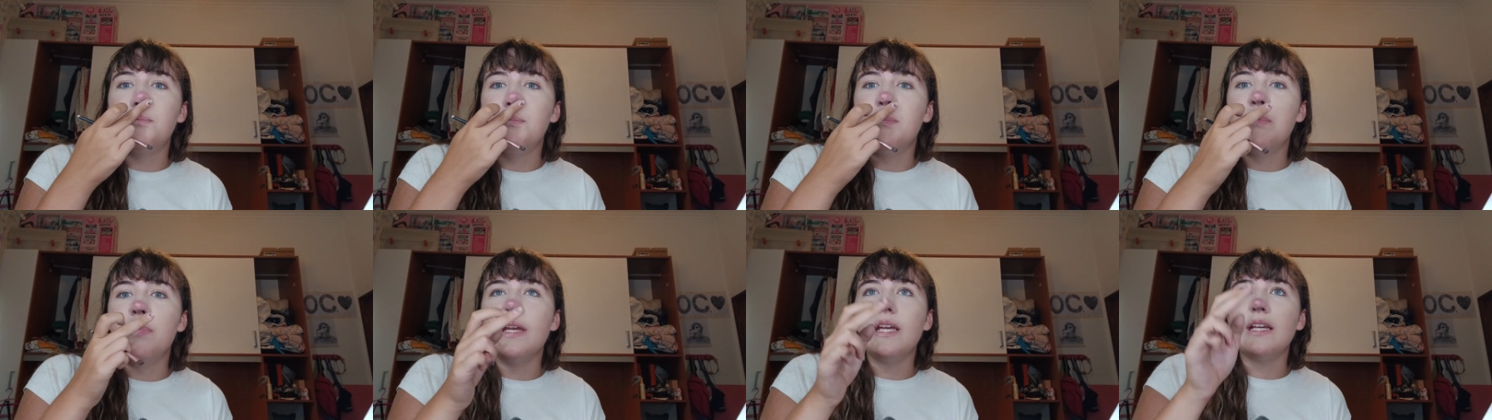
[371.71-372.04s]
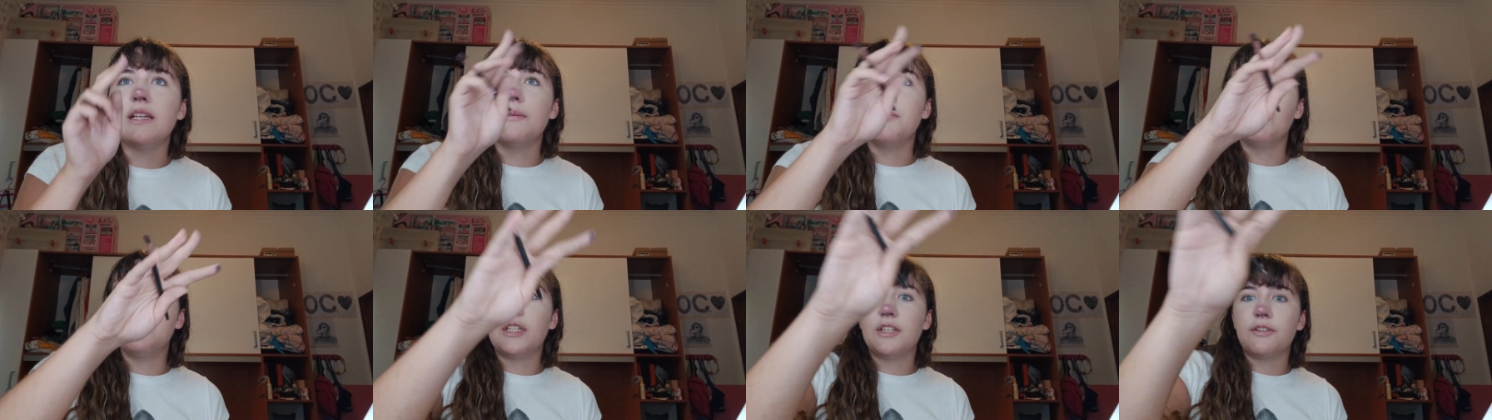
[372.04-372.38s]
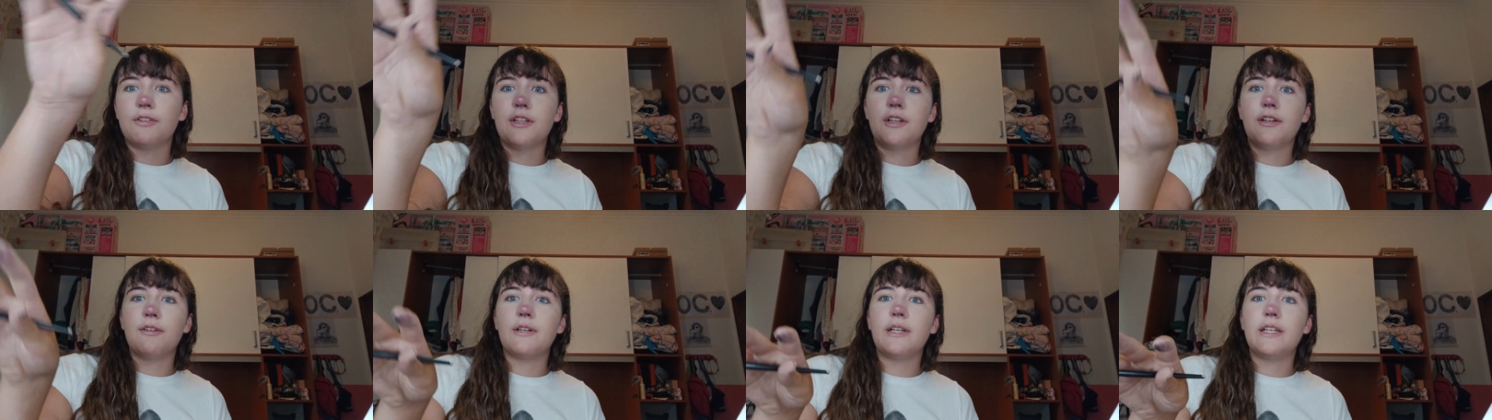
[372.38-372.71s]
big
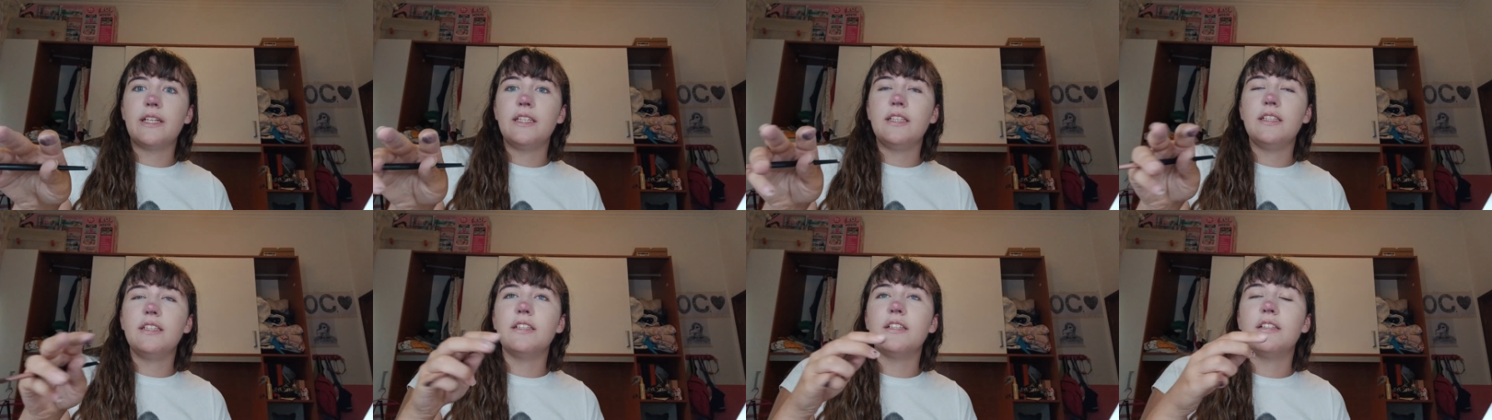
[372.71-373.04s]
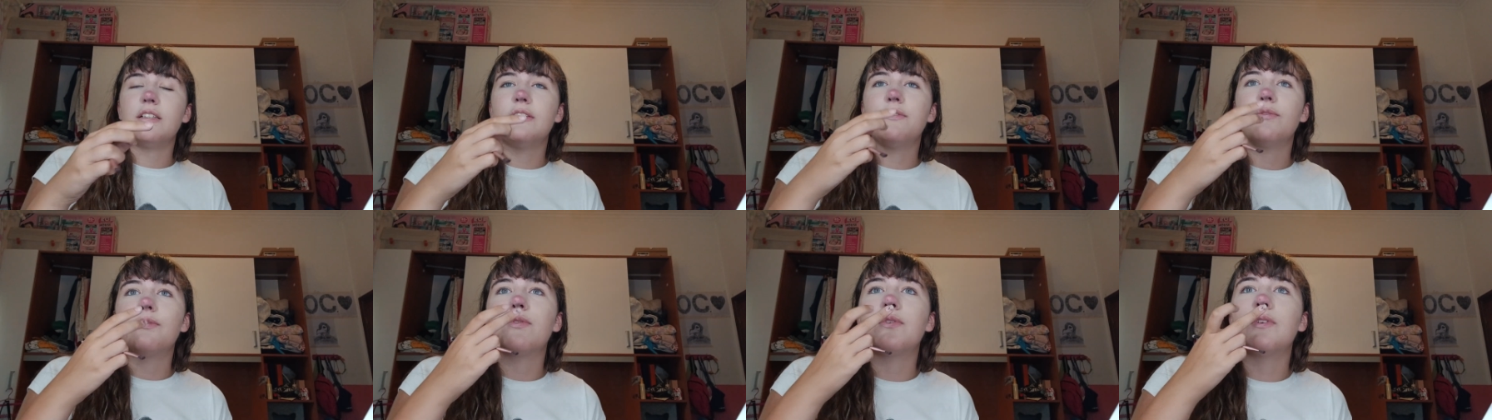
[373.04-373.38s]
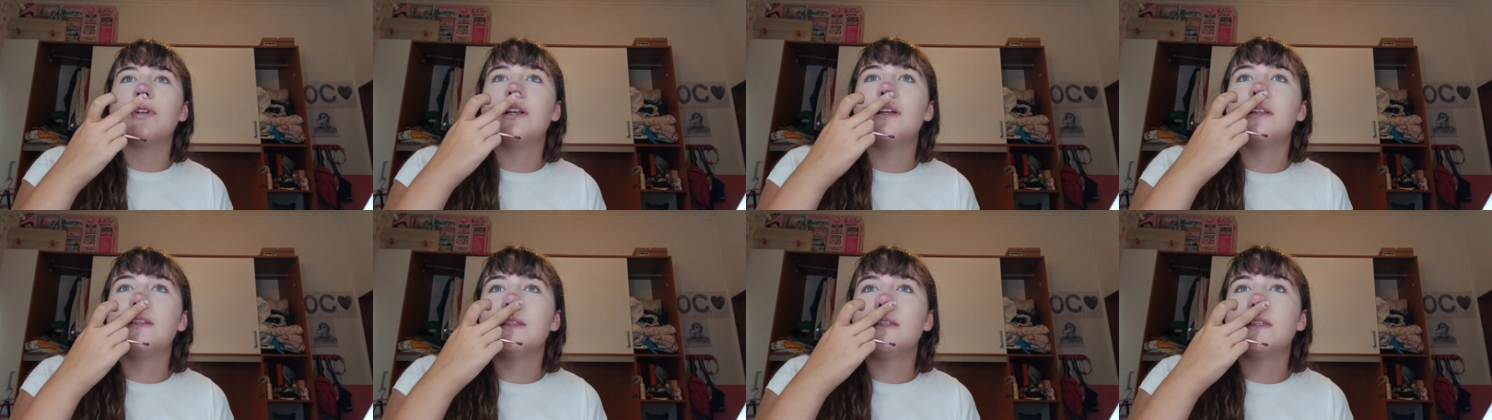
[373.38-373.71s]
mirror right here in
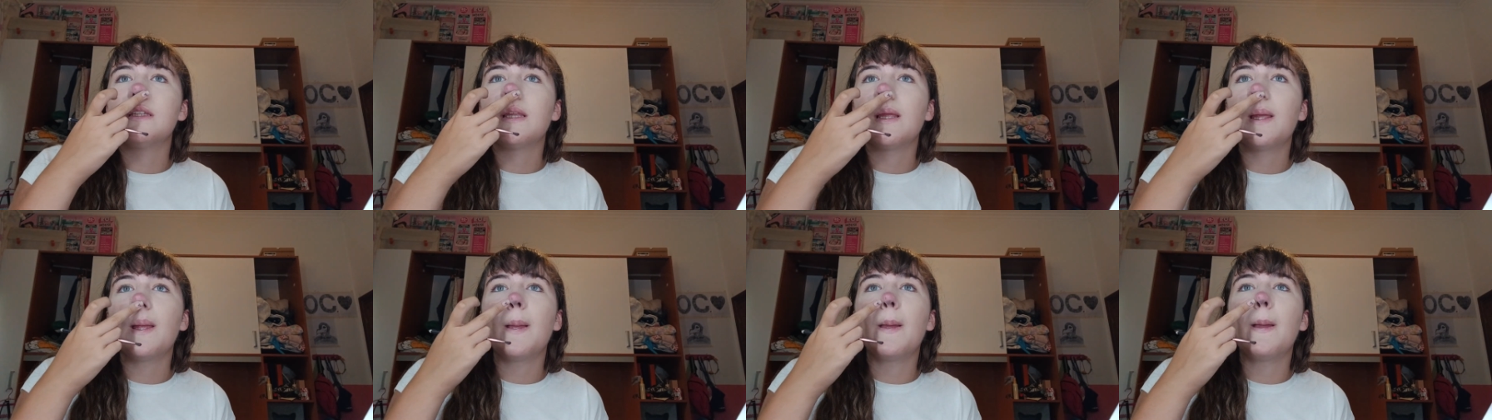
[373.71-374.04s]
front,